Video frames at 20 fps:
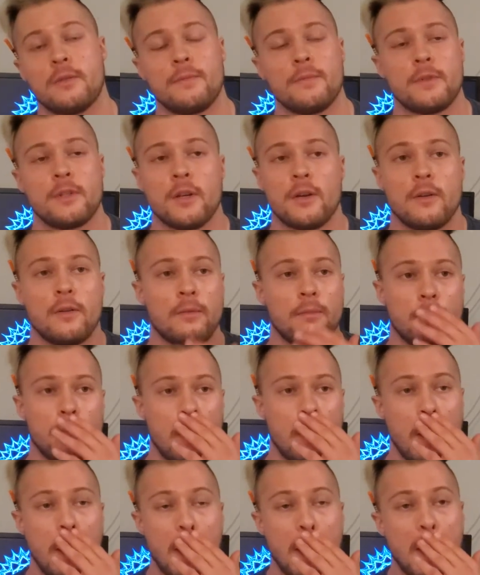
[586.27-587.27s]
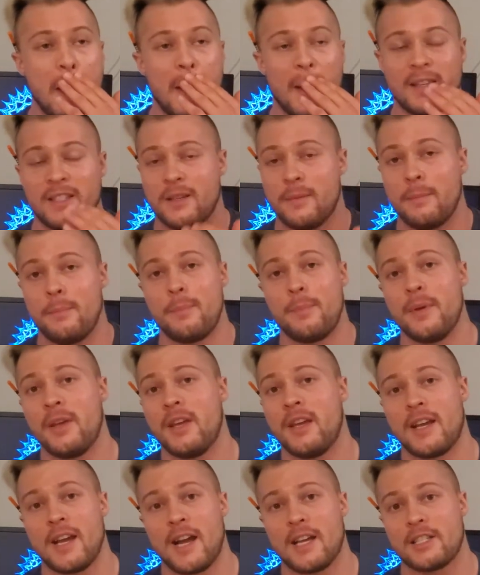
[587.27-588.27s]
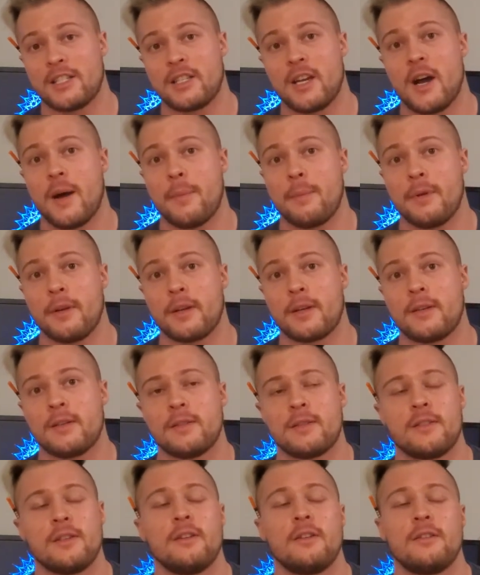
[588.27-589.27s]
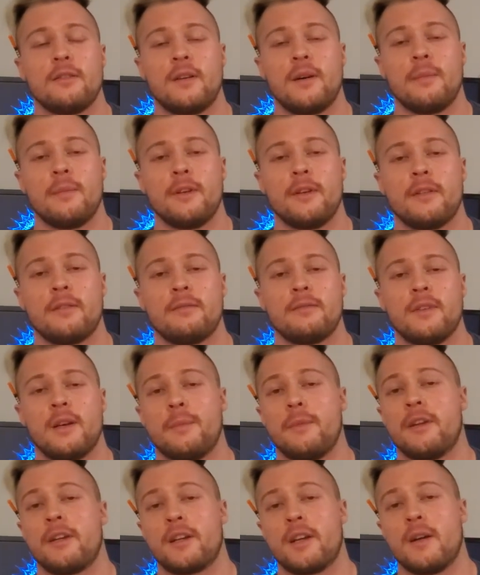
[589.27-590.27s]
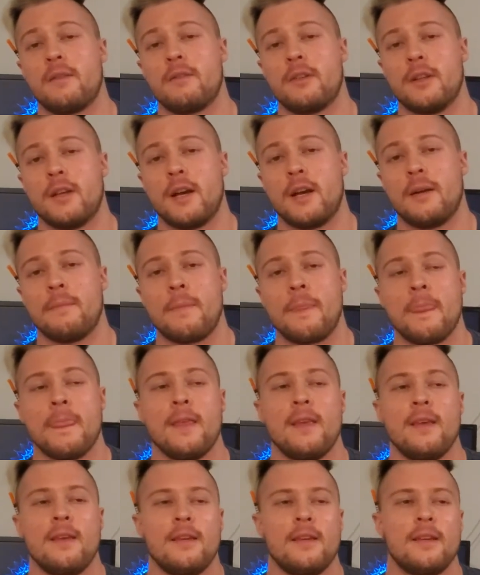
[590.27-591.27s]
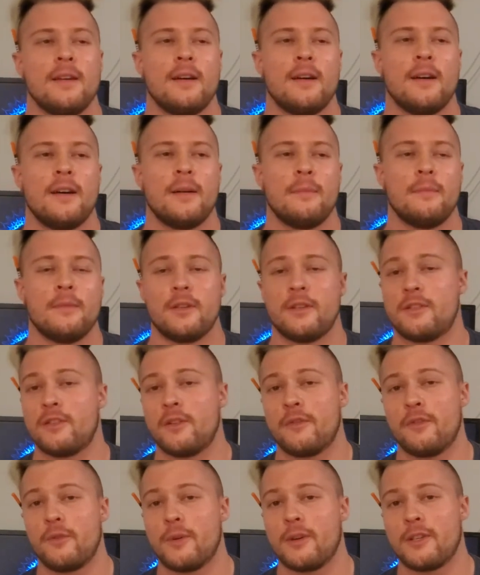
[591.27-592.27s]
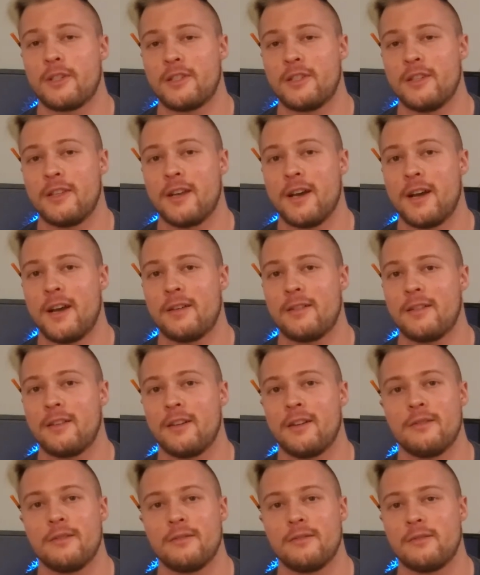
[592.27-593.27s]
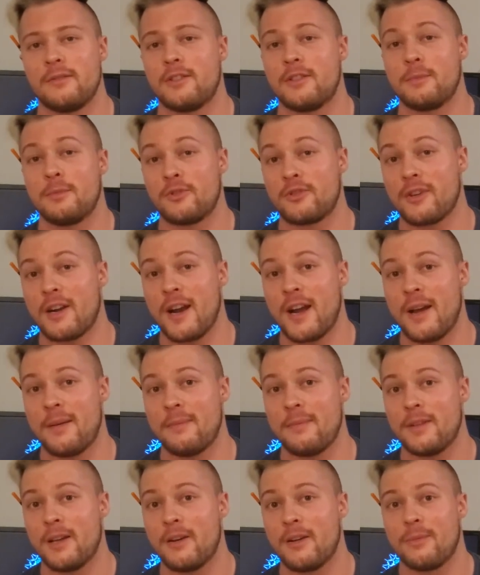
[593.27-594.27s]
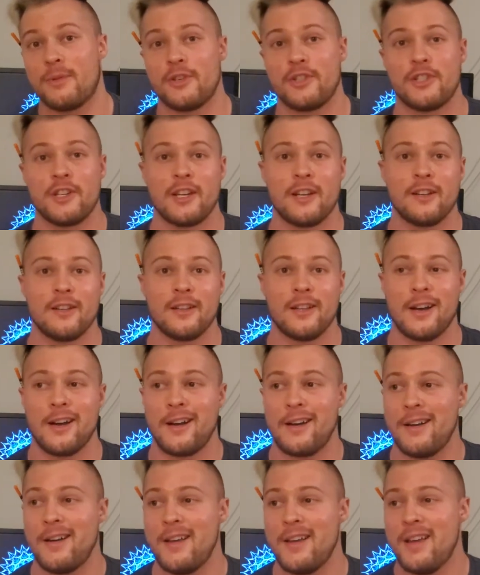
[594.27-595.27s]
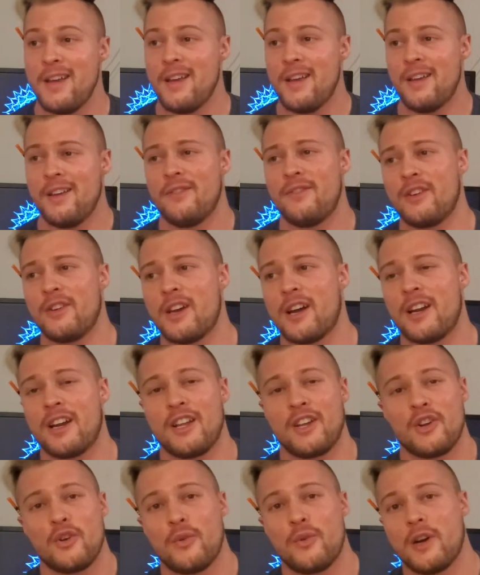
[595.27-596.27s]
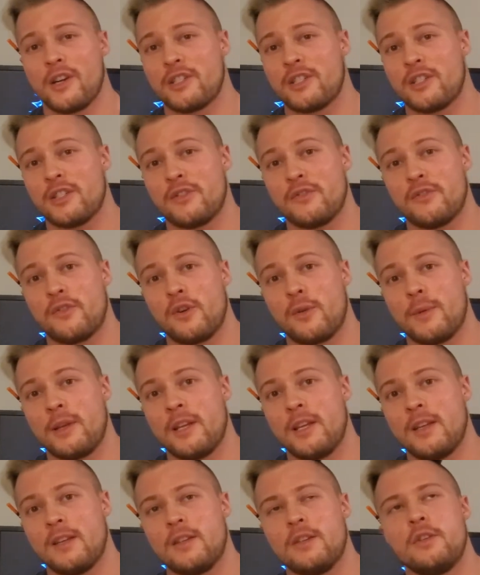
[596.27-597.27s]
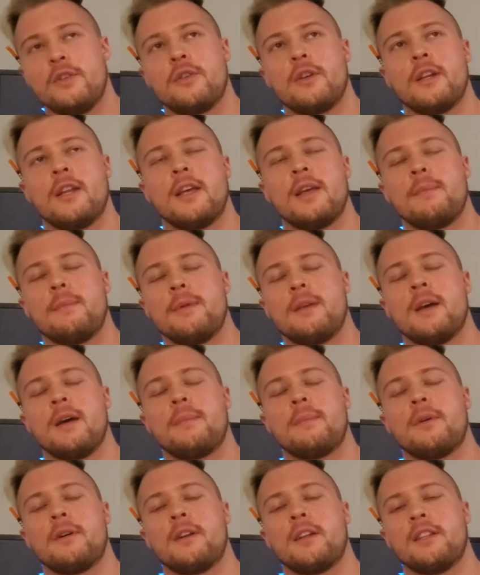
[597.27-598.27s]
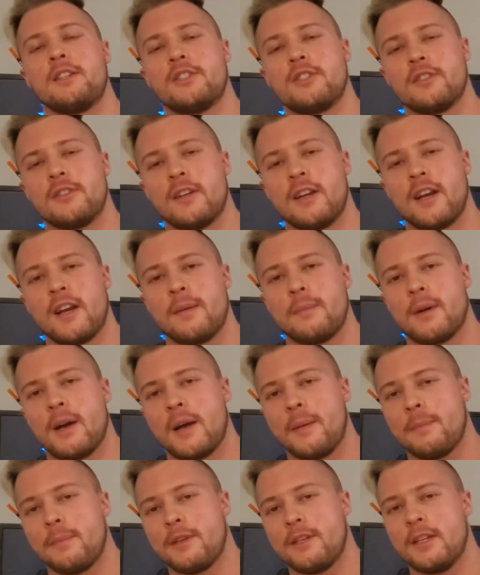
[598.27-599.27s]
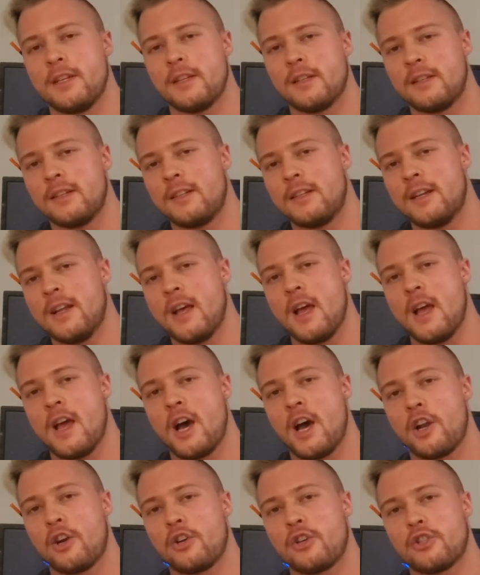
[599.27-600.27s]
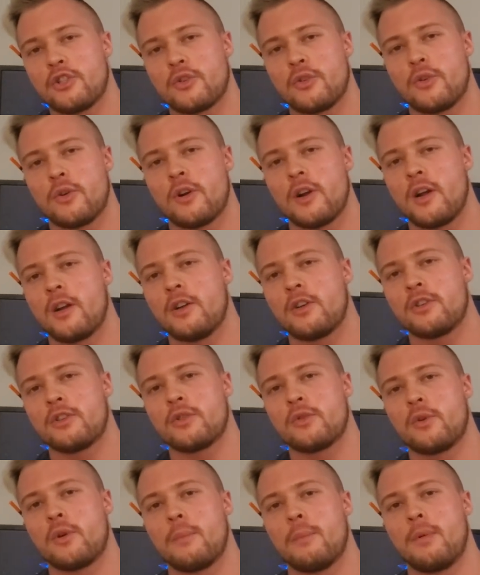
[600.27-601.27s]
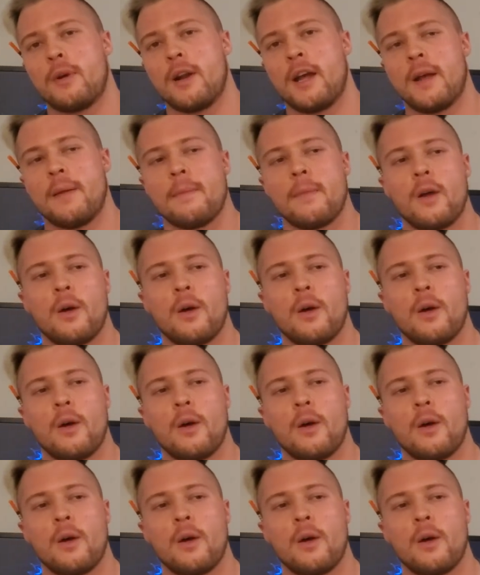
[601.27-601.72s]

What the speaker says: So that's a big ass topic. So I'm gonna cover that. So if you want to see that, subscribe. I would appreciate it a lot. If If you got any questions for me, you could hit me up on Instagram. I'm Dylan__Brett.